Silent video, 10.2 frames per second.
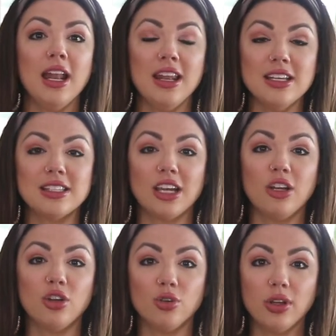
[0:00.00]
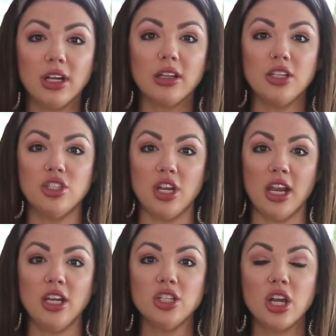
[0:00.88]
this can critically
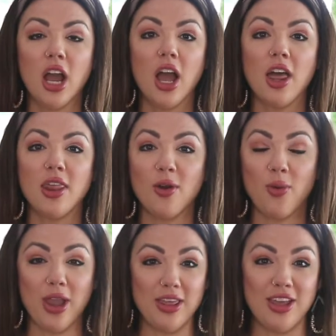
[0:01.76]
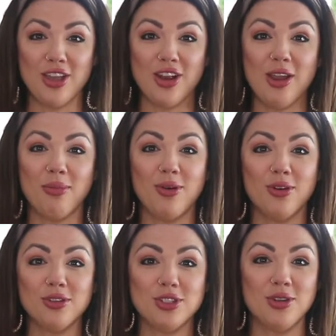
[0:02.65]
change the way that you're
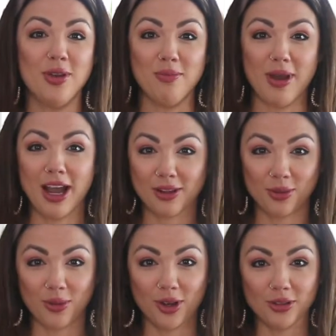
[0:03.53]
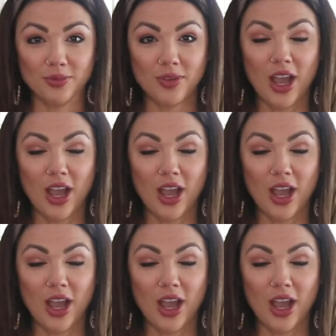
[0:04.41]
able to impact the world.